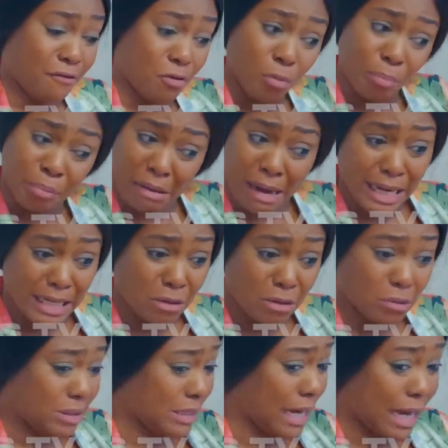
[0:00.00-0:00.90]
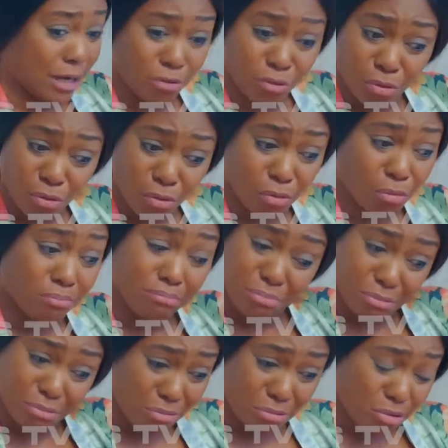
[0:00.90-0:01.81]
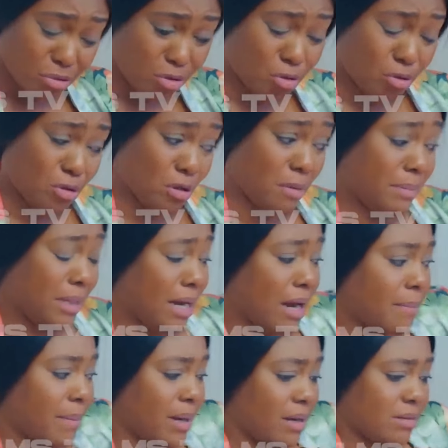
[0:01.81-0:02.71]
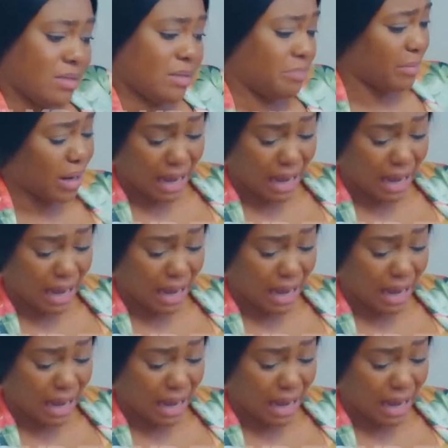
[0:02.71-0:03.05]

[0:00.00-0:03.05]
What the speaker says: If you put her in the hotel, I don't know. Do something about it.